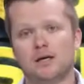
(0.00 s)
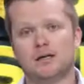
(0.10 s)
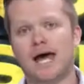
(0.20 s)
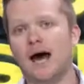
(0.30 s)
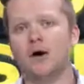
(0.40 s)

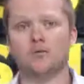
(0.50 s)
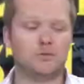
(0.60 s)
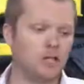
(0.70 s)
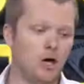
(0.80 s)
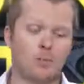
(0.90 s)
Now,
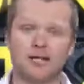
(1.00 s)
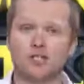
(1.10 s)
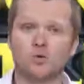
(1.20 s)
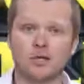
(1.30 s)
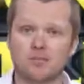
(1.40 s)
you know, by
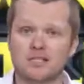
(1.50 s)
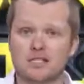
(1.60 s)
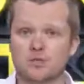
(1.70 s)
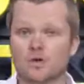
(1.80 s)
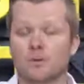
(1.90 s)
doing
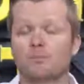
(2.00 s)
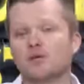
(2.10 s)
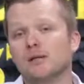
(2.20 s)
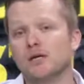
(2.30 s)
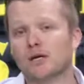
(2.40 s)
business with a
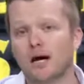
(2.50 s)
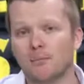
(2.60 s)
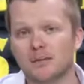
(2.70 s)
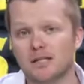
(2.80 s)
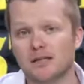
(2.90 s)
premier
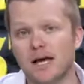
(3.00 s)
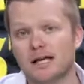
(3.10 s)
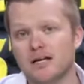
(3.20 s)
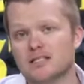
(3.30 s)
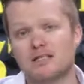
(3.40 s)
company
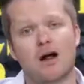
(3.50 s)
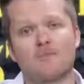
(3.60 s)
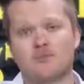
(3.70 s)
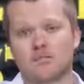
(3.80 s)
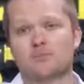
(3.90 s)
like us that
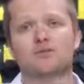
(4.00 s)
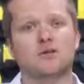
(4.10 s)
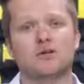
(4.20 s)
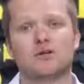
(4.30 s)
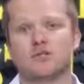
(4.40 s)
offers a
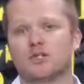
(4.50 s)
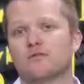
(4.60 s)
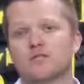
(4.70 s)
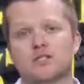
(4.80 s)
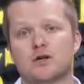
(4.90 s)
premier
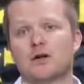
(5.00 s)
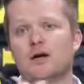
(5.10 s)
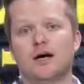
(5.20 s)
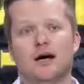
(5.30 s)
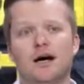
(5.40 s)
service or,
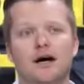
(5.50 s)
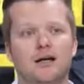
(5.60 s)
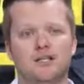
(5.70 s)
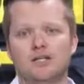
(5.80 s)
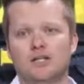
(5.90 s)

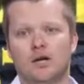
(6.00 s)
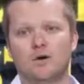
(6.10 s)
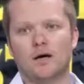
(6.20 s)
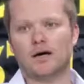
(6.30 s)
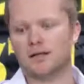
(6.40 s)
uh, you, you,
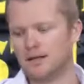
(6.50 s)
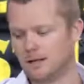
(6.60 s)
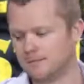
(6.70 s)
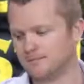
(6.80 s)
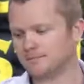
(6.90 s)
know, uh,
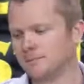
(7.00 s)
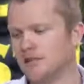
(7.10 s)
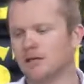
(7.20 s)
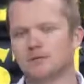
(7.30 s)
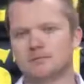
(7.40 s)
uh,
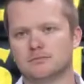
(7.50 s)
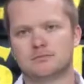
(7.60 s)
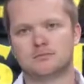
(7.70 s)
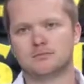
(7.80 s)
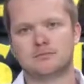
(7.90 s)
you know,
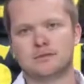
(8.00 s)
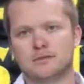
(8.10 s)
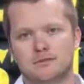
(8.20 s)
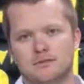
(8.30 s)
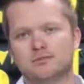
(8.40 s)

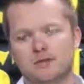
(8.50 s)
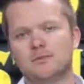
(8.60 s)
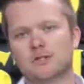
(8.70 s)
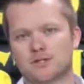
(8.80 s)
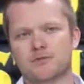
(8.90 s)

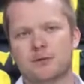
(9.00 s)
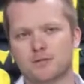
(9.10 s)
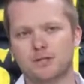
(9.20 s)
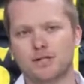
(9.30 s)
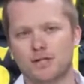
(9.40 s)
premier is
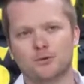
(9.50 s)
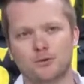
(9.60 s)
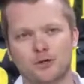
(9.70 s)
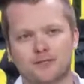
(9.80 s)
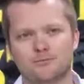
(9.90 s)
probably a good
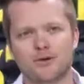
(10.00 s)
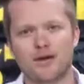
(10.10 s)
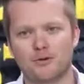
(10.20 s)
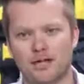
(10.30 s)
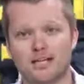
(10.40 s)
word
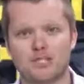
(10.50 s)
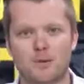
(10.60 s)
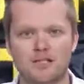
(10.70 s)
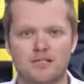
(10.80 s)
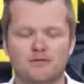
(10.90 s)
rather than
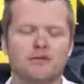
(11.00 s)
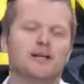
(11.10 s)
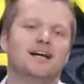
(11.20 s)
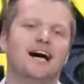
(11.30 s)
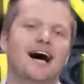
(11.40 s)
expensive.
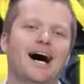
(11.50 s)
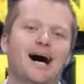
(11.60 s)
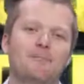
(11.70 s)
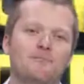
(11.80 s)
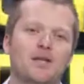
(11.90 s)

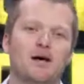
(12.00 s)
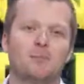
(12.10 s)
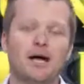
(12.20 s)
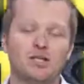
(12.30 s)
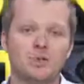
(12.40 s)
Um,
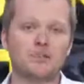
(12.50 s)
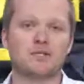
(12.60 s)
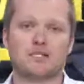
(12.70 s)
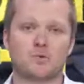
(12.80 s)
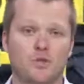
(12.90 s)
by doing
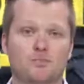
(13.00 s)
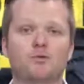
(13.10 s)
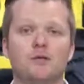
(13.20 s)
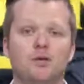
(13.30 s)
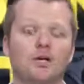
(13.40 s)
business with a
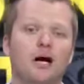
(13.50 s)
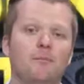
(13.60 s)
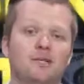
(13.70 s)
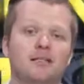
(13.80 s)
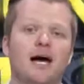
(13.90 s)
premier
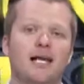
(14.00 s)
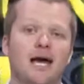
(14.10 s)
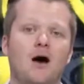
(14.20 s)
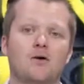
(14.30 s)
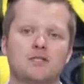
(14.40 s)
company like
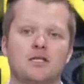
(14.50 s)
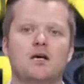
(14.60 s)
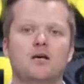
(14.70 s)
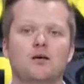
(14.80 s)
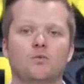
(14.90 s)
ours,
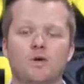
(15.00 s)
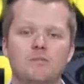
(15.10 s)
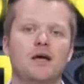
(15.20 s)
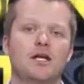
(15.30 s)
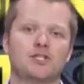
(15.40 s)
we
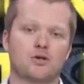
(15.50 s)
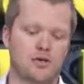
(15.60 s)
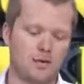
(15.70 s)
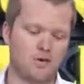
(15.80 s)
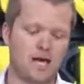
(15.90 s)
make sure
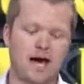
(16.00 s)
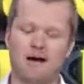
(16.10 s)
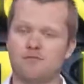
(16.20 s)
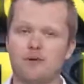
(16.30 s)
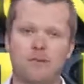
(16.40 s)
that we
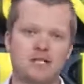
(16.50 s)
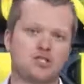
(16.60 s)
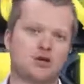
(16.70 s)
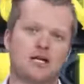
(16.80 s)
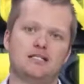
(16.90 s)
have the
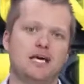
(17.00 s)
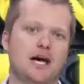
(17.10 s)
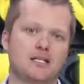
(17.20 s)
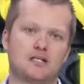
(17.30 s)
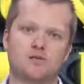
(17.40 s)
best trained
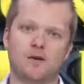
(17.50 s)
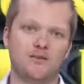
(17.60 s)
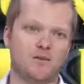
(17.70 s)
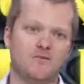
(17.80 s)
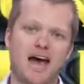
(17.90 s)
techs, we
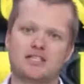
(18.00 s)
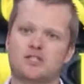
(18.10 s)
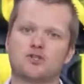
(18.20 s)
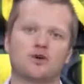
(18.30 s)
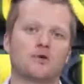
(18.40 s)
have the
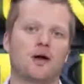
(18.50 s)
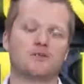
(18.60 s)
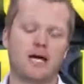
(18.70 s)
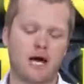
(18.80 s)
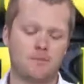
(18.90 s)
fastest
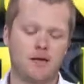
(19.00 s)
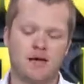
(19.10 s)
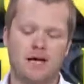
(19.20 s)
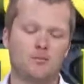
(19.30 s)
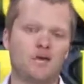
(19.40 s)
turnaround time,
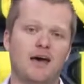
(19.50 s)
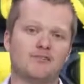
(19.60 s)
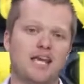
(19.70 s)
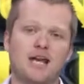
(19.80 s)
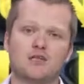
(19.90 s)
and we have
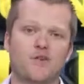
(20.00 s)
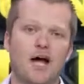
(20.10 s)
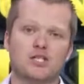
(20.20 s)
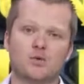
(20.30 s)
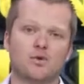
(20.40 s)

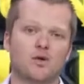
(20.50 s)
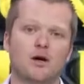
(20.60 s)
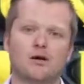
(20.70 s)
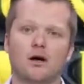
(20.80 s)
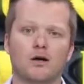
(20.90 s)
satisfaction with
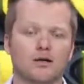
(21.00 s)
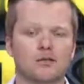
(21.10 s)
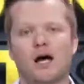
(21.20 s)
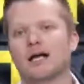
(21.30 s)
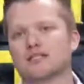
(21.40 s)
our, our
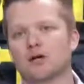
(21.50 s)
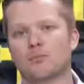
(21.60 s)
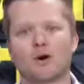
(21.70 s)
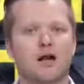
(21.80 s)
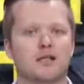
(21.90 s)
clients and our products